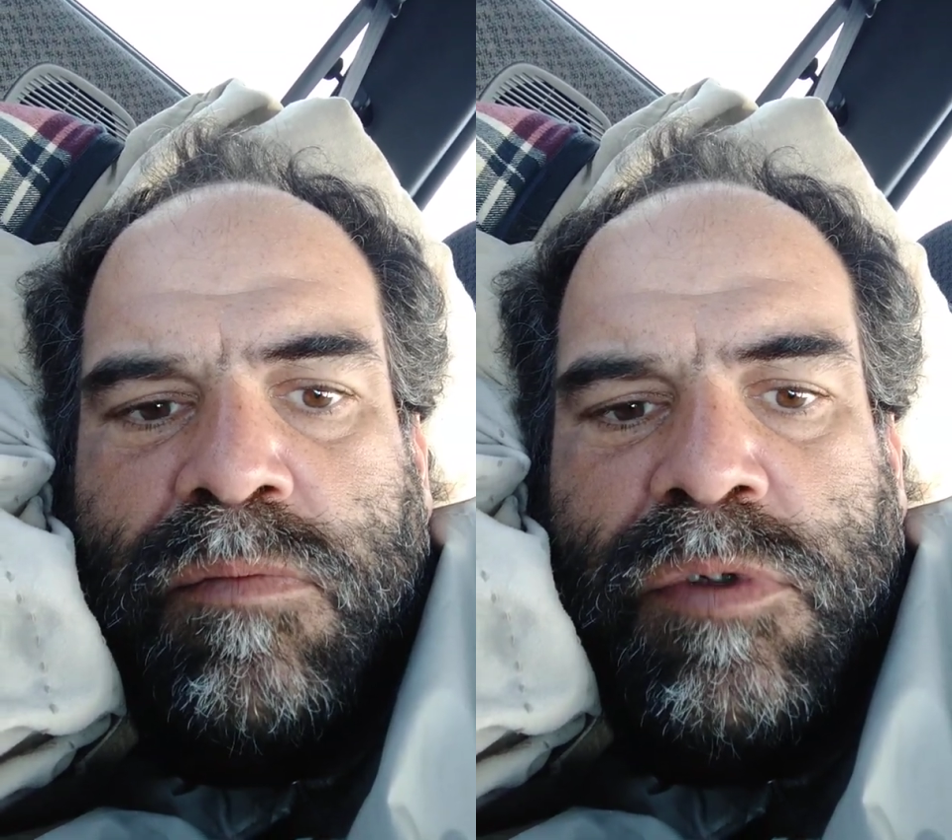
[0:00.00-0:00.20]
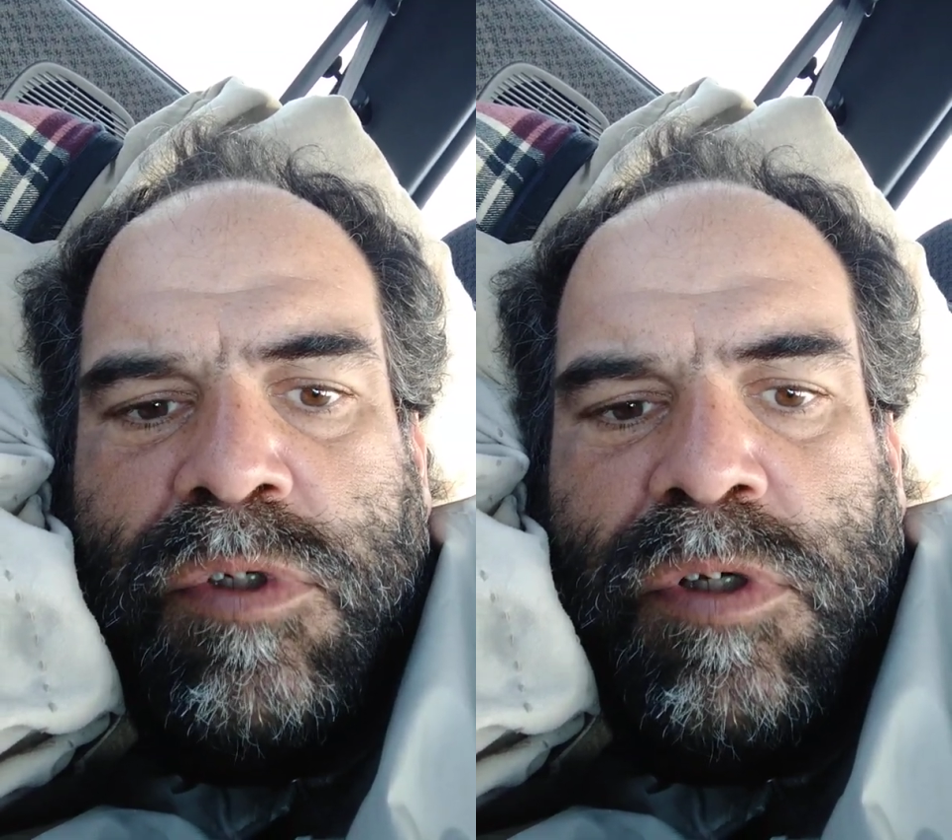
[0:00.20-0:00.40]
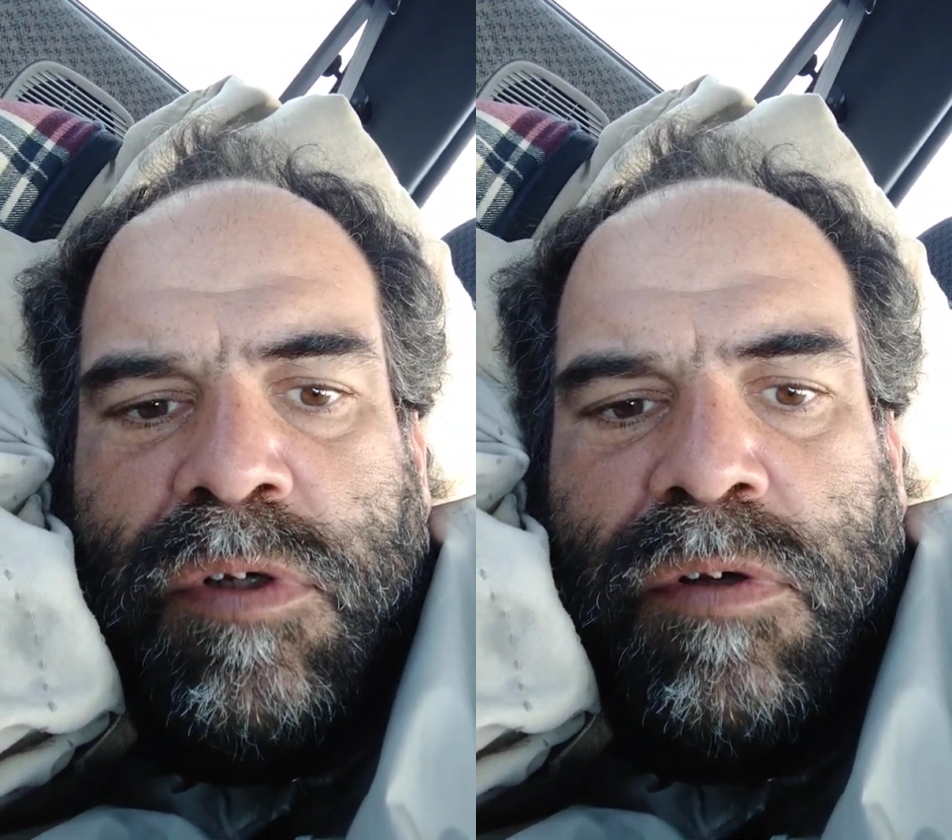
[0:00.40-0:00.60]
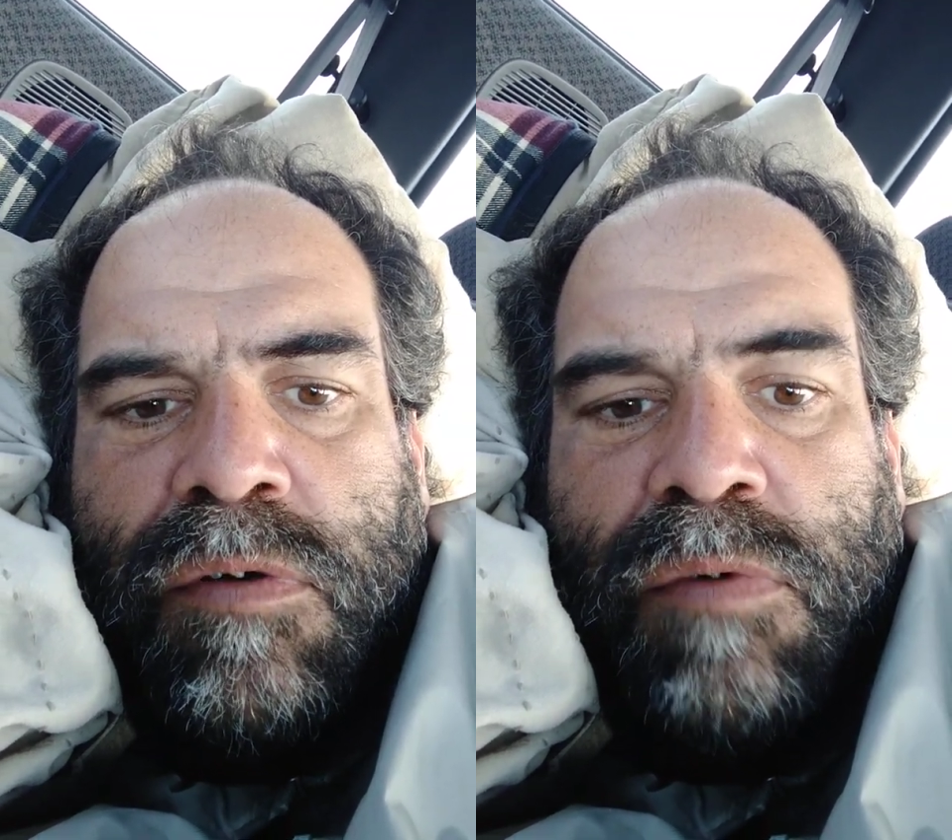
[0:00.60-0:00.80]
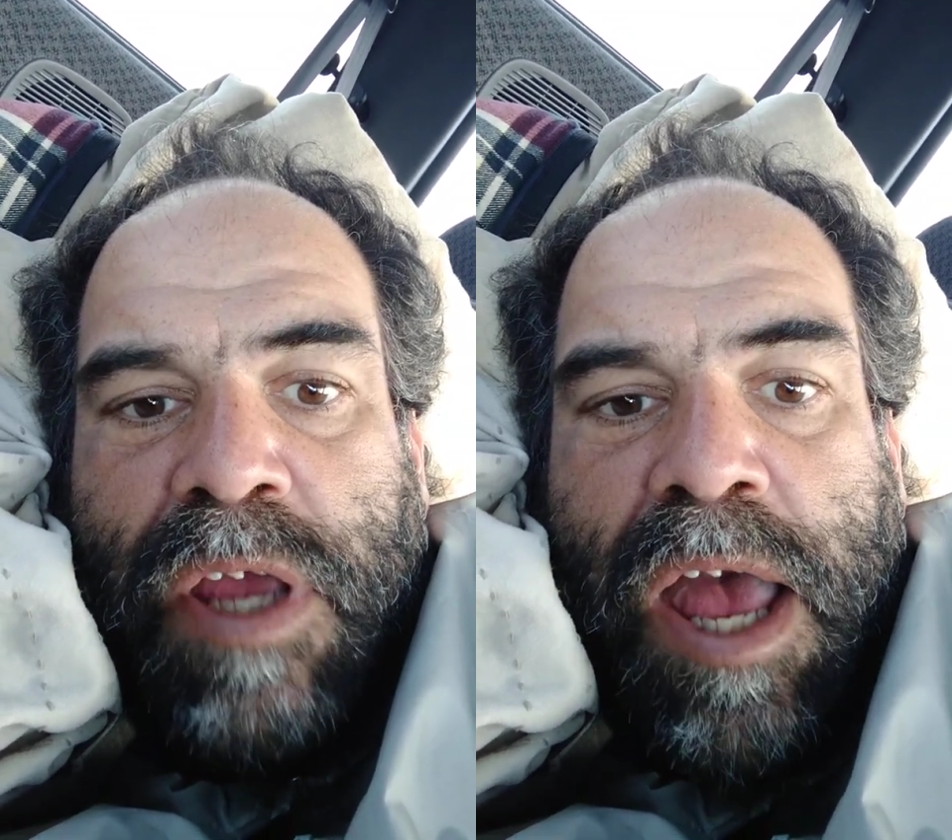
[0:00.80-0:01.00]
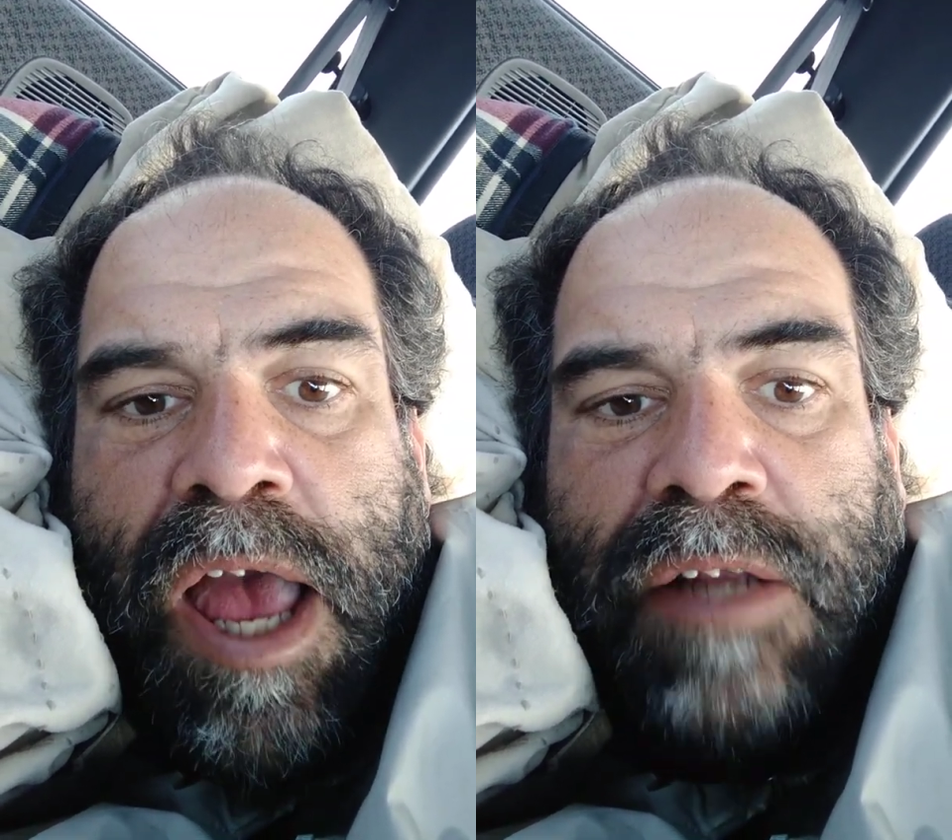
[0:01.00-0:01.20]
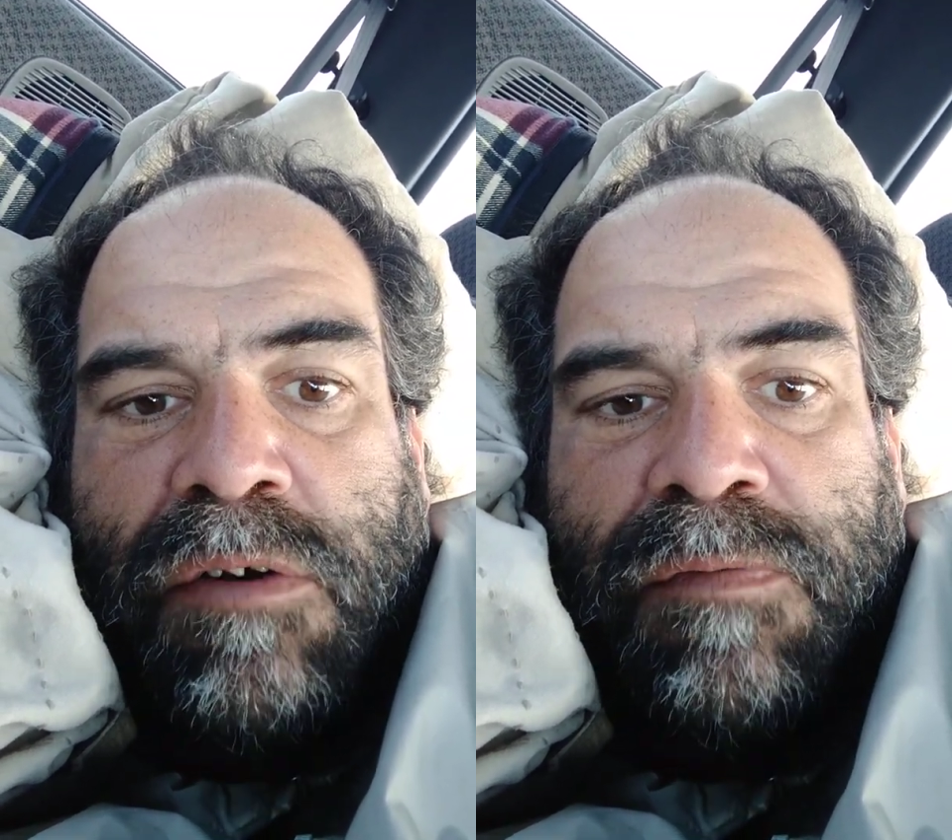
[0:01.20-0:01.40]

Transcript: to react or